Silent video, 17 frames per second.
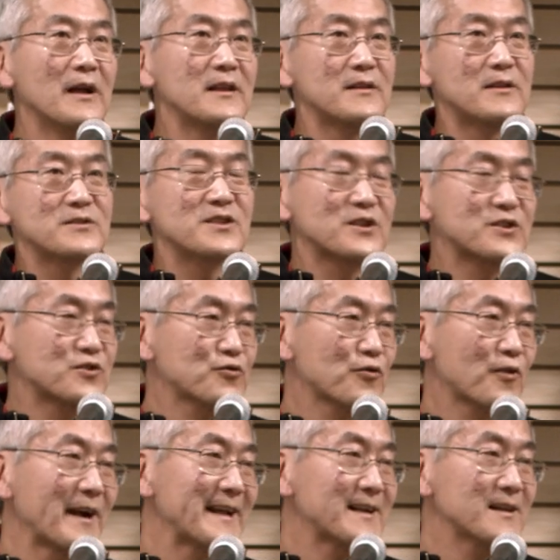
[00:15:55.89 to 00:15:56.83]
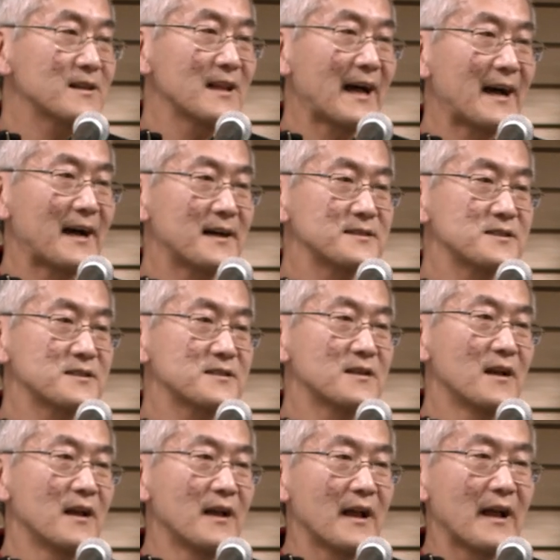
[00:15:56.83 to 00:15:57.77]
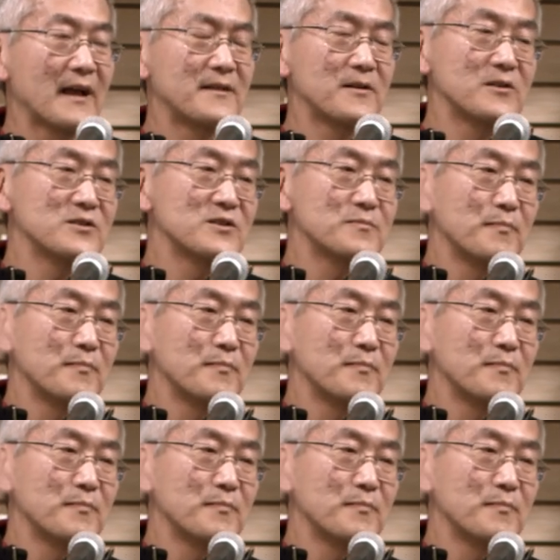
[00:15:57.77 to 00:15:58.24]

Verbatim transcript: There's a trike class, and there's